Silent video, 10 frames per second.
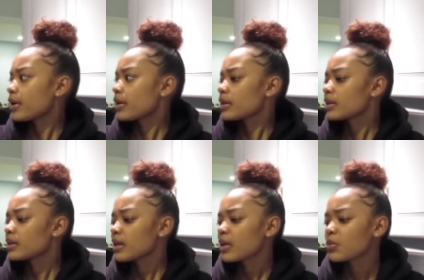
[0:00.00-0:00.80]
it,
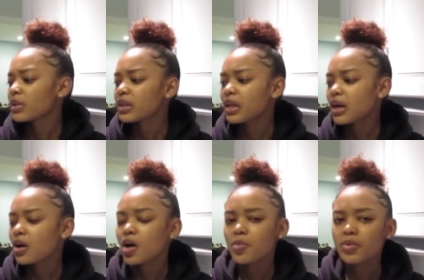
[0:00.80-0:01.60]
like within like
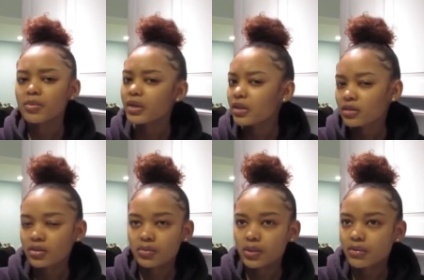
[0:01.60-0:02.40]
a couple
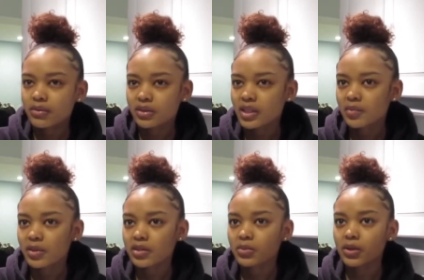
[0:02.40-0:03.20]
minutes or whatever, 10
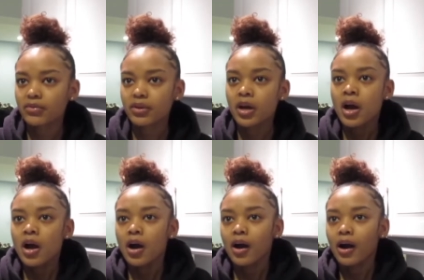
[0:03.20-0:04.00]
minutes, whatever,
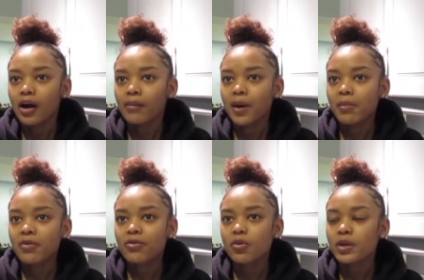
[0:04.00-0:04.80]
um, I'm gonna
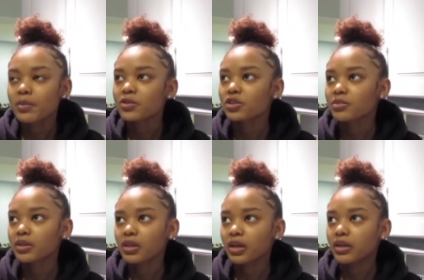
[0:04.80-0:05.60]
phone him and just
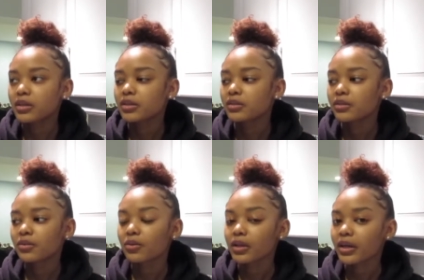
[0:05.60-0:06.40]
be like, you
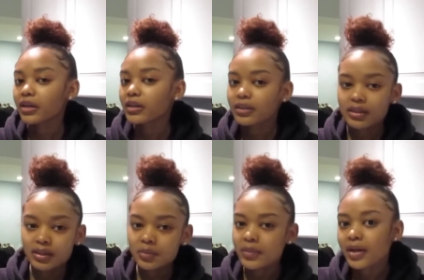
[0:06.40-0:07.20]
know, like,
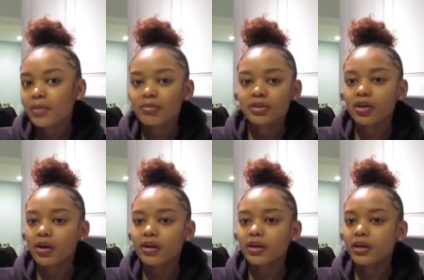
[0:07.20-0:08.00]
babe, I'm
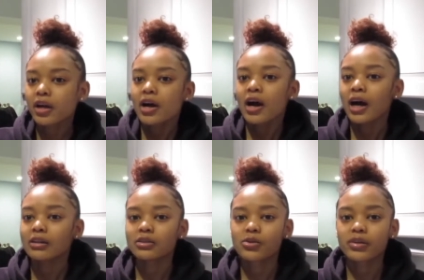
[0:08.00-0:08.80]
sorry. I
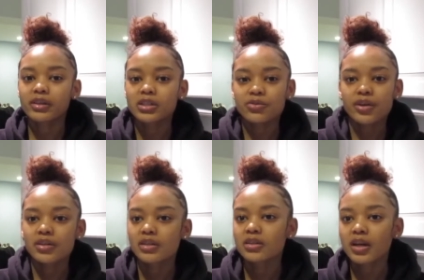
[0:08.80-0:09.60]
was doing this, Ray
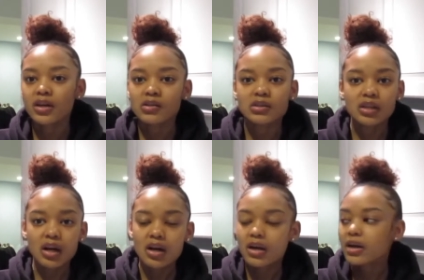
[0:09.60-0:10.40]
Tay Tay
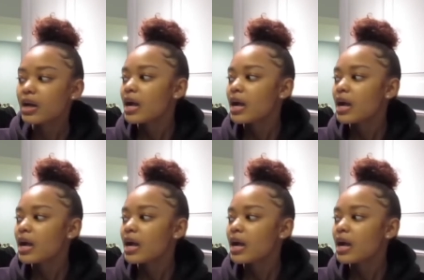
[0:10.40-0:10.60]
outside